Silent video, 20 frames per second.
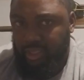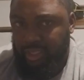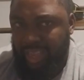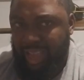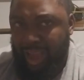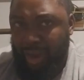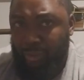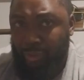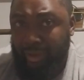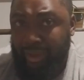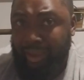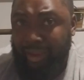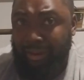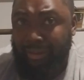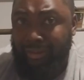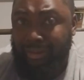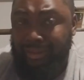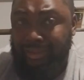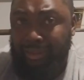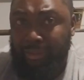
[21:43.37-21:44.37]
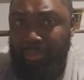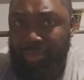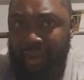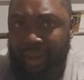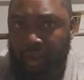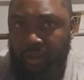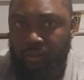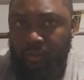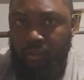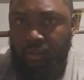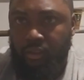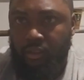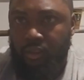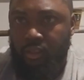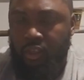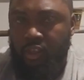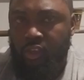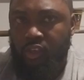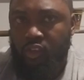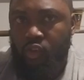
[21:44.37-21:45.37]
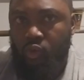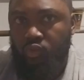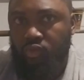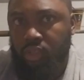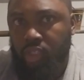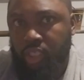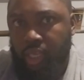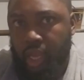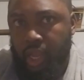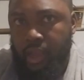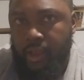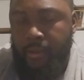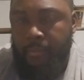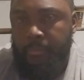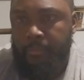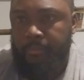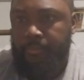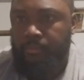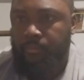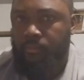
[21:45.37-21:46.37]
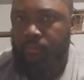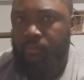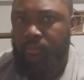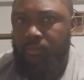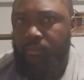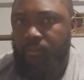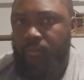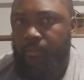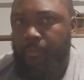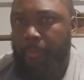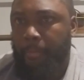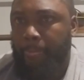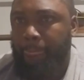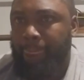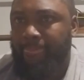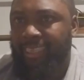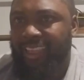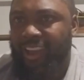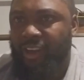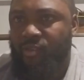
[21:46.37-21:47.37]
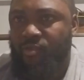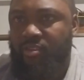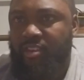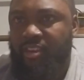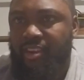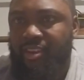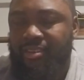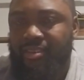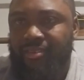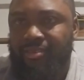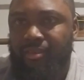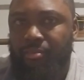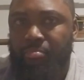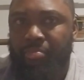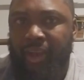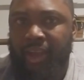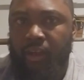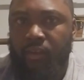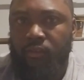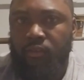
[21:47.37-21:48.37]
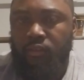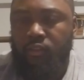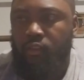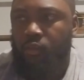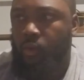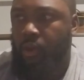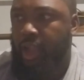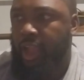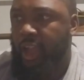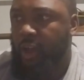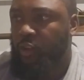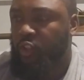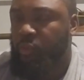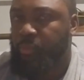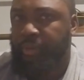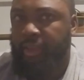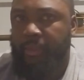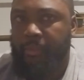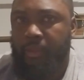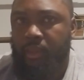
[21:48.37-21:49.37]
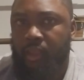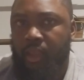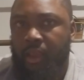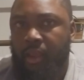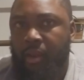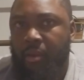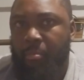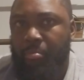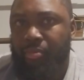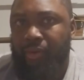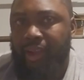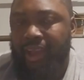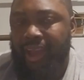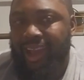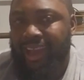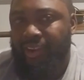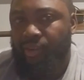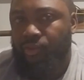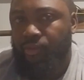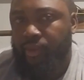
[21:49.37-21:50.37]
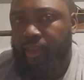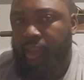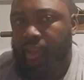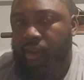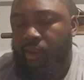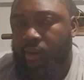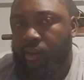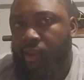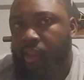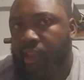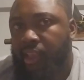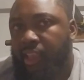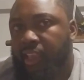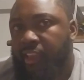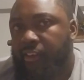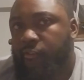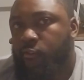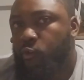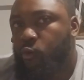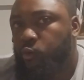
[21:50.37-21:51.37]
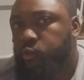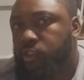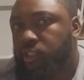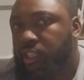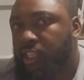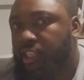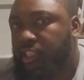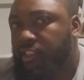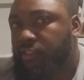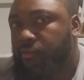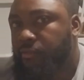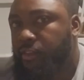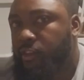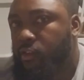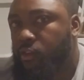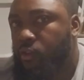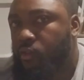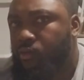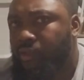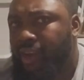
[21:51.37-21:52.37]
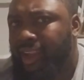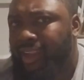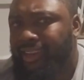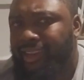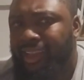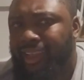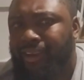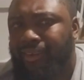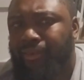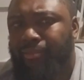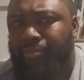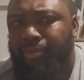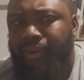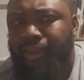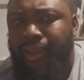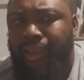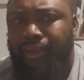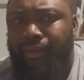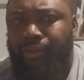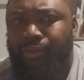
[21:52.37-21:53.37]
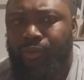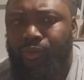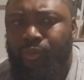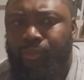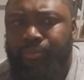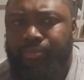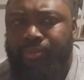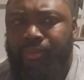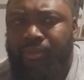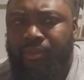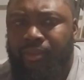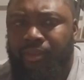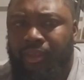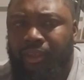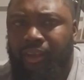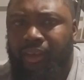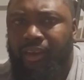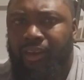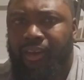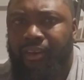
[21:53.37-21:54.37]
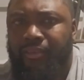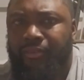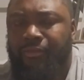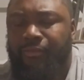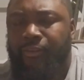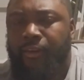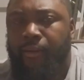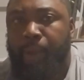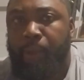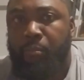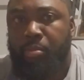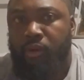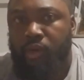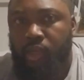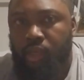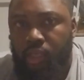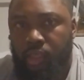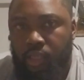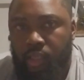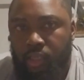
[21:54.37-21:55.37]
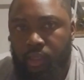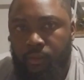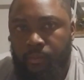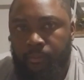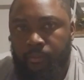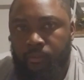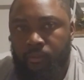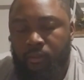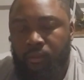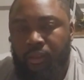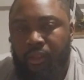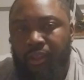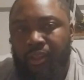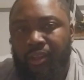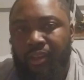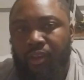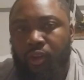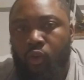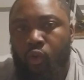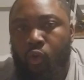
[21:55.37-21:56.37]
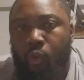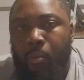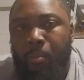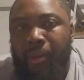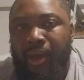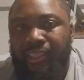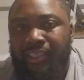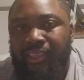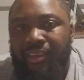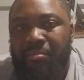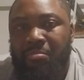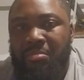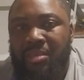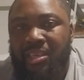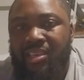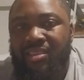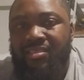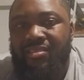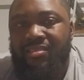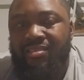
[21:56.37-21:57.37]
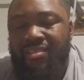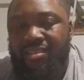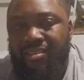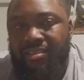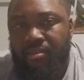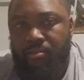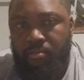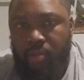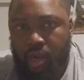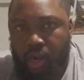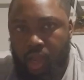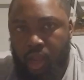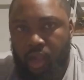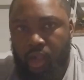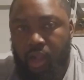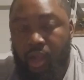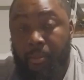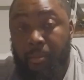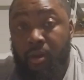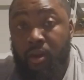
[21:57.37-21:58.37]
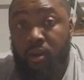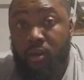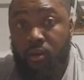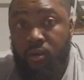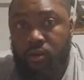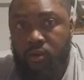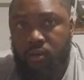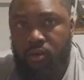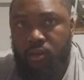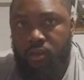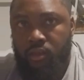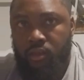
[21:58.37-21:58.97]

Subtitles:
I don't care nothing about no job. I don't care nothing about no house payment. Bruh, I don't care if you see this video right now and be like, oops, unfriend, bruh. No matter me none, brother. I'm good.